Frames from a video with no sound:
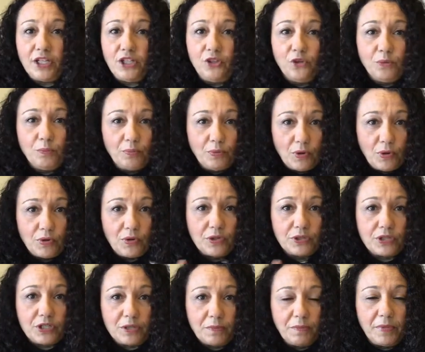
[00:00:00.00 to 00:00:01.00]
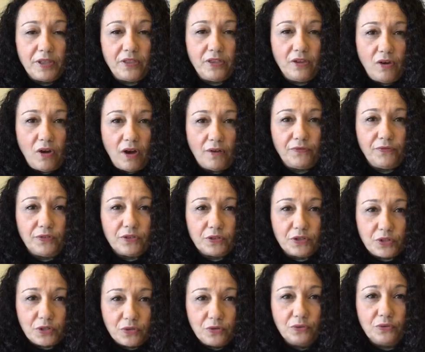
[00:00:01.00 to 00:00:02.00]
your broker submit the offer
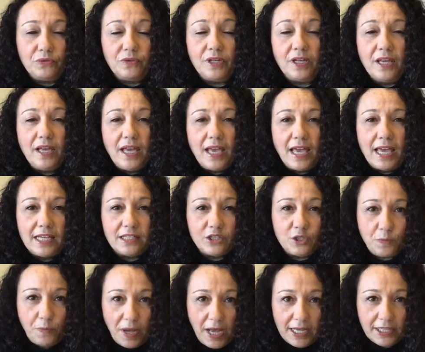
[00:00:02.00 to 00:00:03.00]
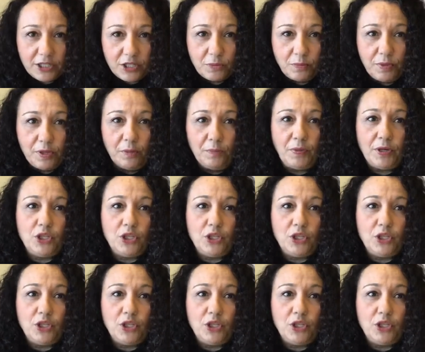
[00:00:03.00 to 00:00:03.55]
as soon as possible,